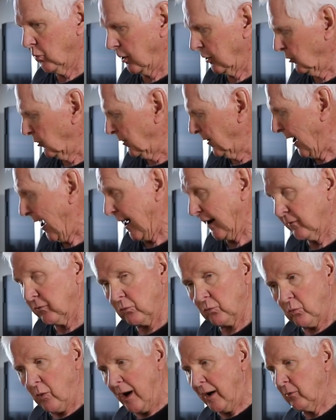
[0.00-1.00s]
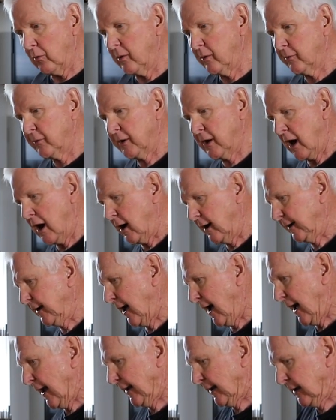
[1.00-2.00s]
where we're at. While we were
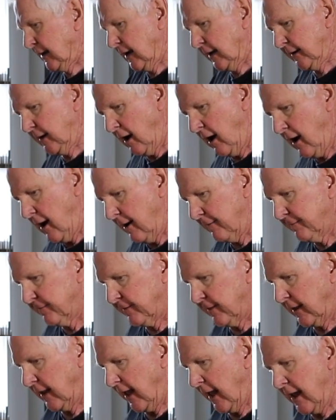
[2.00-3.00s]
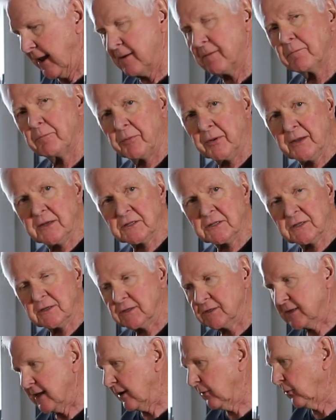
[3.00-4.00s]
gone, I cut off the end
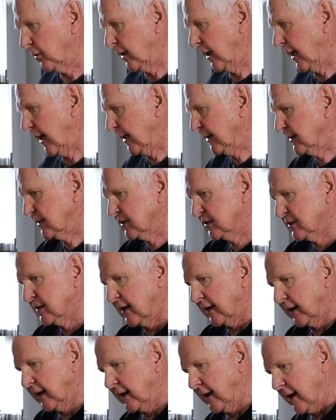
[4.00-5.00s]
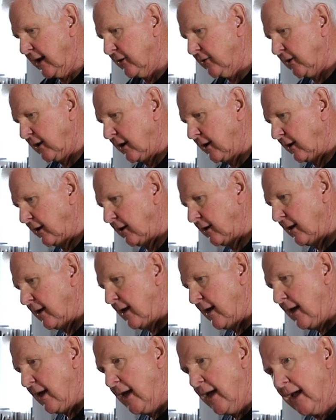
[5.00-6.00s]
pieces that we had sticking out here,
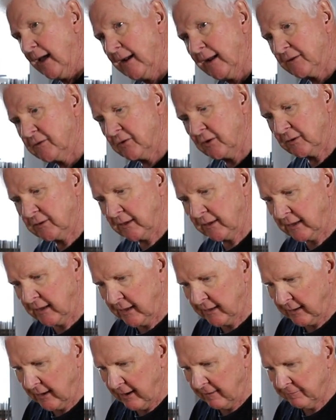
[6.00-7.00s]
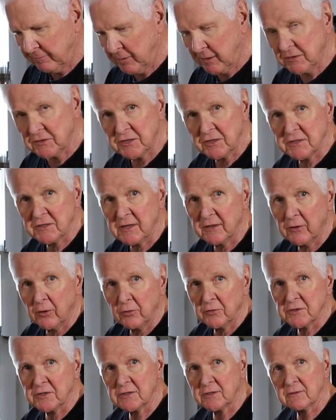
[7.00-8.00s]
and I took the cut off pieces, and
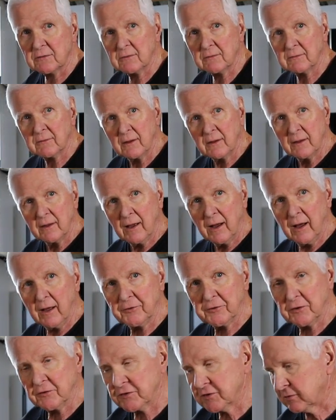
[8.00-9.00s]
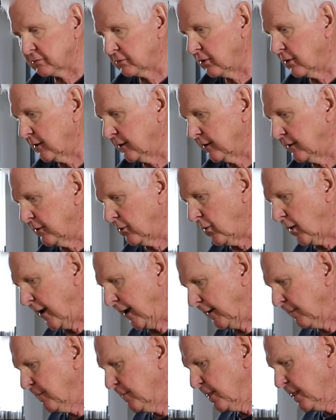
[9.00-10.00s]
those I'll just throw out of the
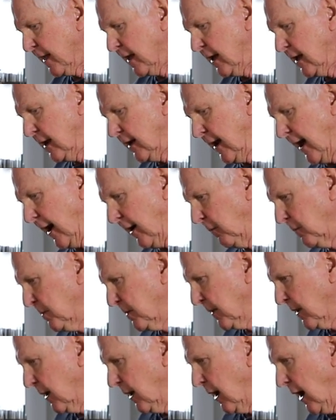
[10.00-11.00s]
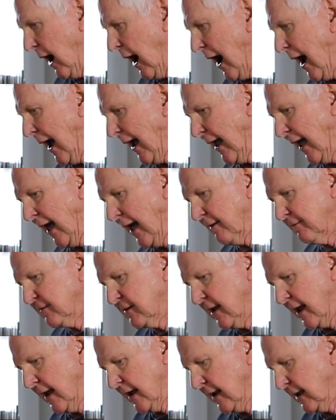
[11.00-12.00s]
way. Now, I have
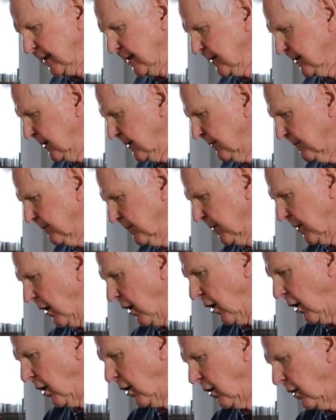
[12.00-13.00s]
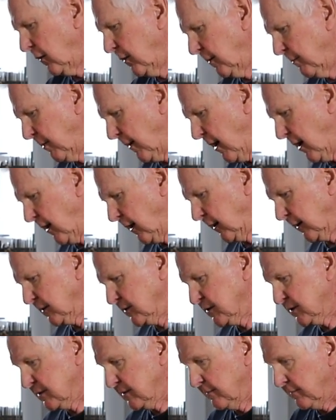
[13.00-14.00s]
taken all the
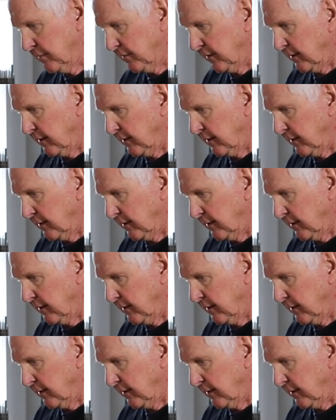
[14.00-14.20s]
bars